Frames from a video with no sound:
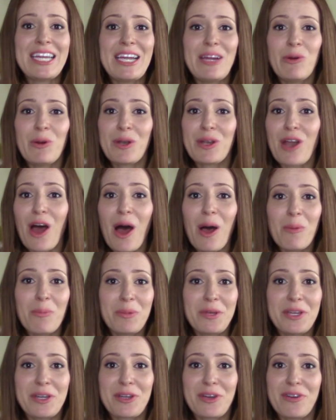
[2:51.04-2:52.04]
It would not
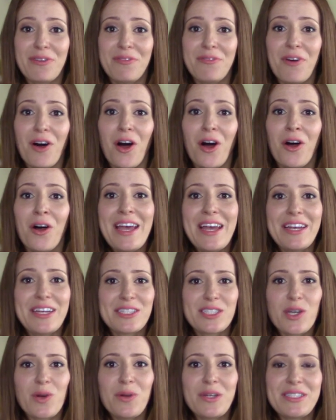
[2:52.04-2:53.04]
be a good fall. And
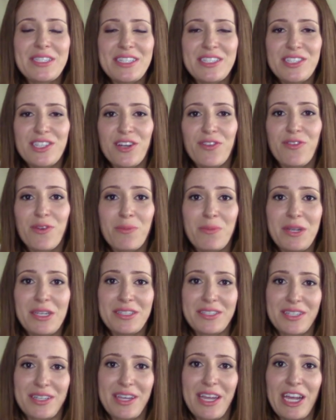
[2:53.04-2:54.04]
it's always easier for
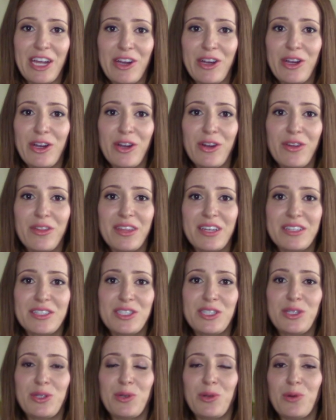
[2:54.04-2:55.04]
me to carry her than
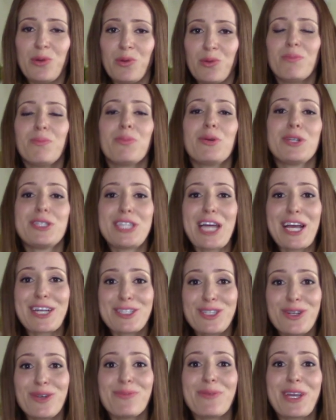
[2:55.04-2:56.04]
to
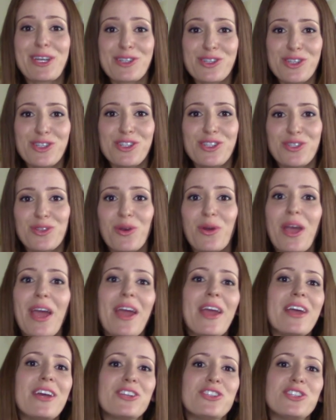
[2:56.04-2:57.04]
protect her, make sure she's
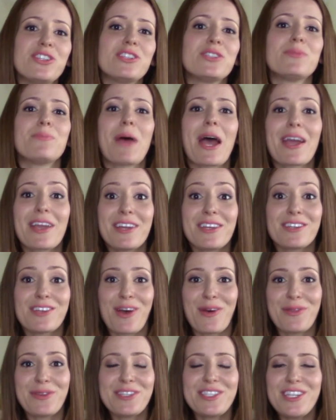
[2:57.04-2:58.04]
okay as she is backing
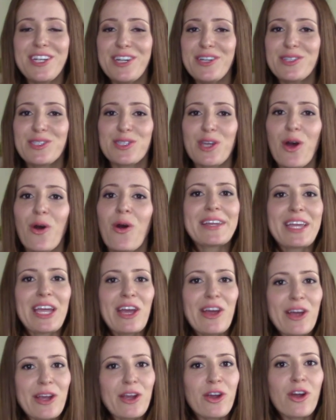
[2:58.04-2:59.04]
down the stairs. So
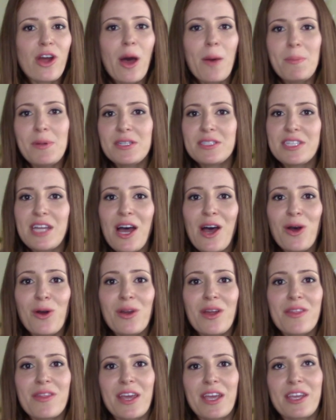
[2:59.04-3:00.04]
carrying her up and
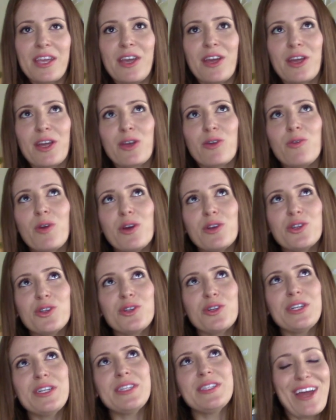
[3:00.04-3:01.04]
down, and then carrying
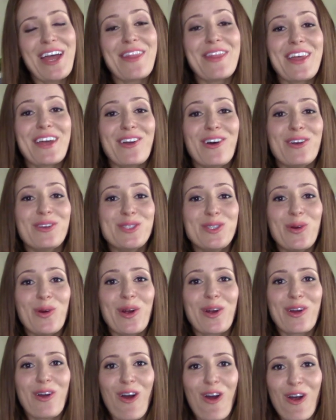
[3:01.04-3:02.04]
groceries, and then also
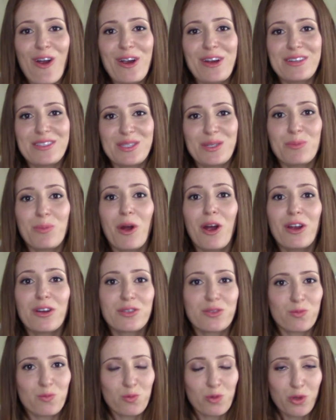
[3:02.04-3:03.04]
our car isn't
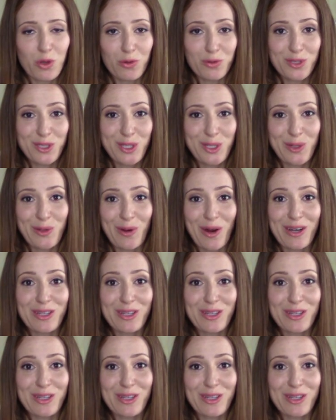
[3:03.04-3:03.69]
parked close to our